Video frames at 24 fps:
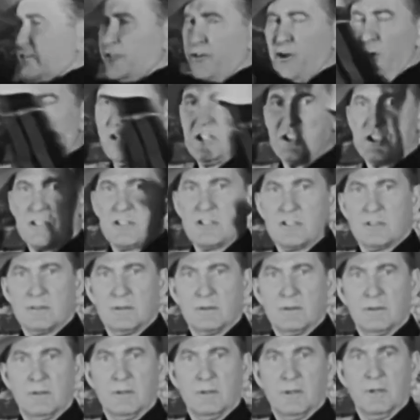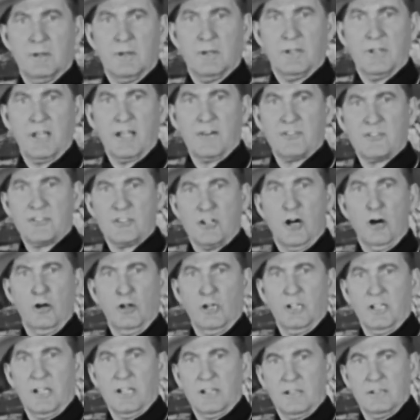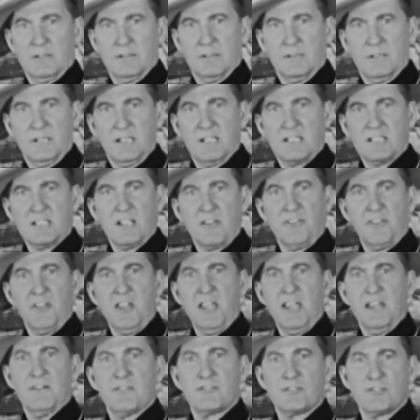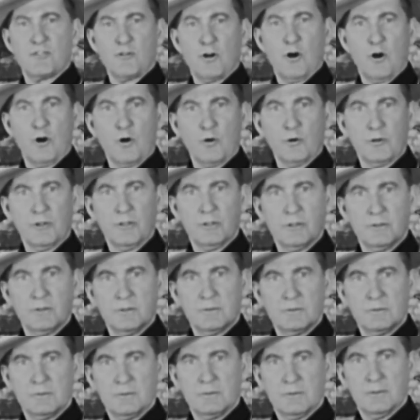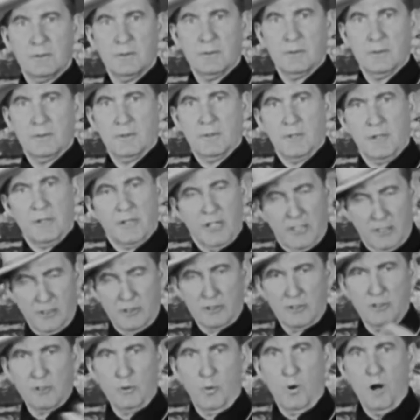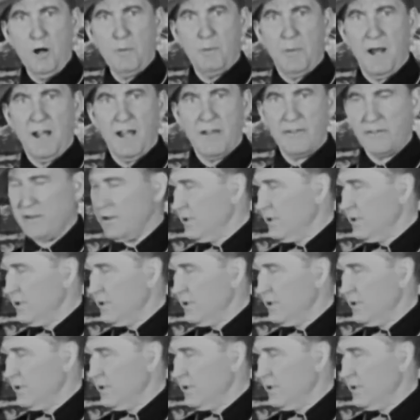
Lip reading: forts. They've stolen it. It's the Thieves Road. And they took to the warpath.